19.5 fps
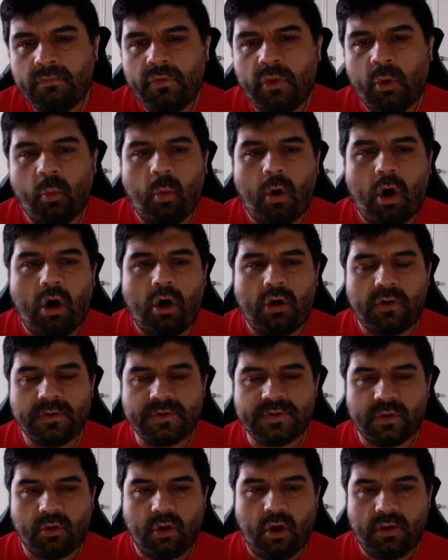The
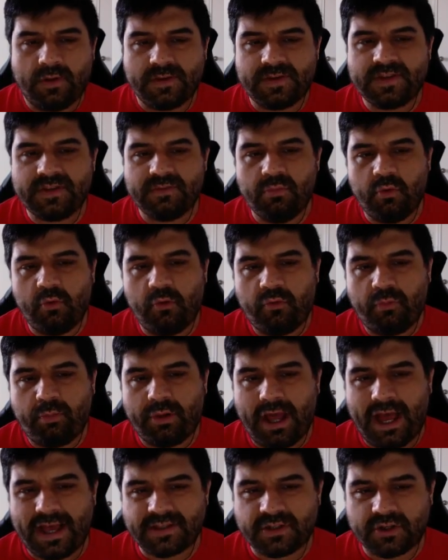walls are all smooth
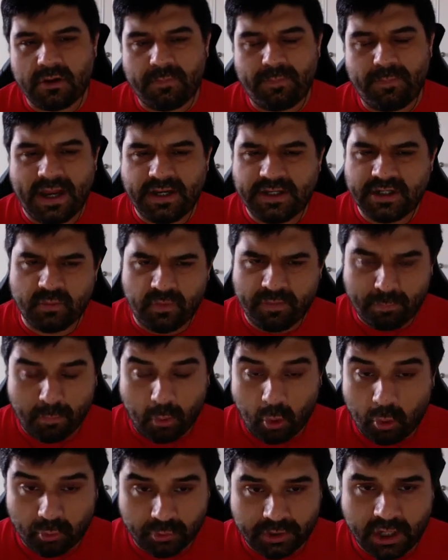plaster painted with
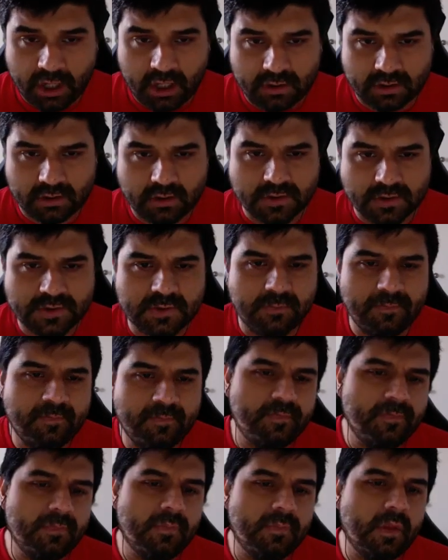bold colors.
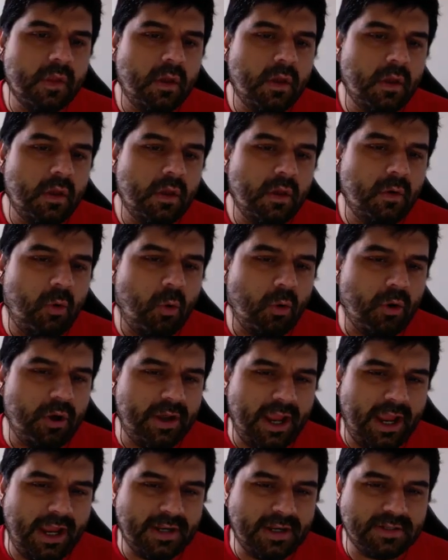
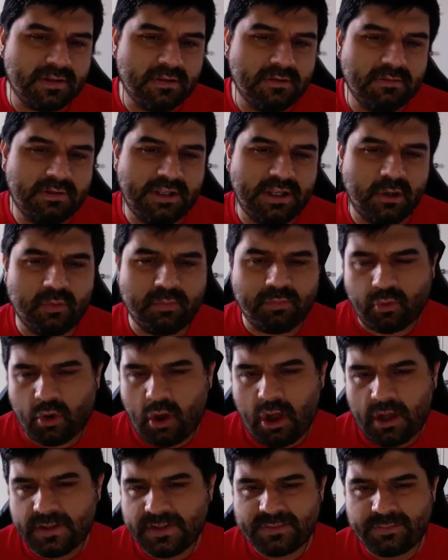Ornate gilt
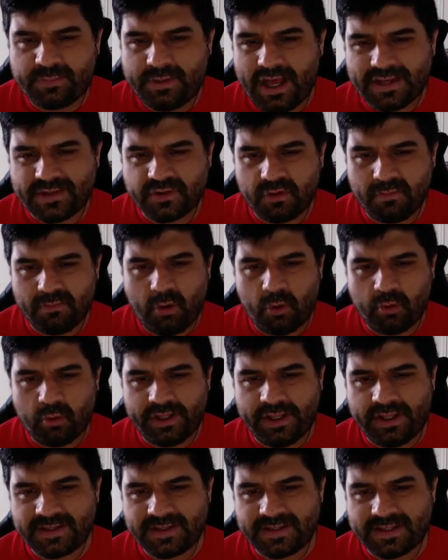bronze plaster
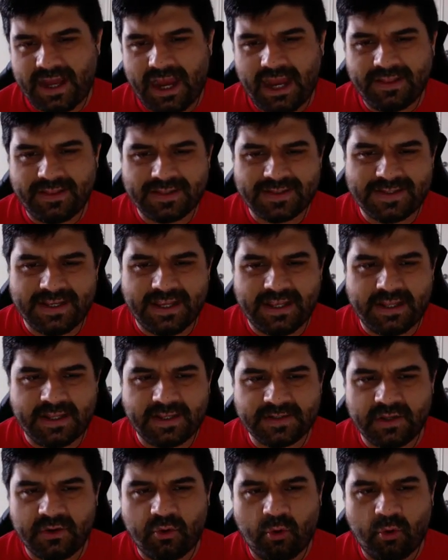moldings line the ceilings and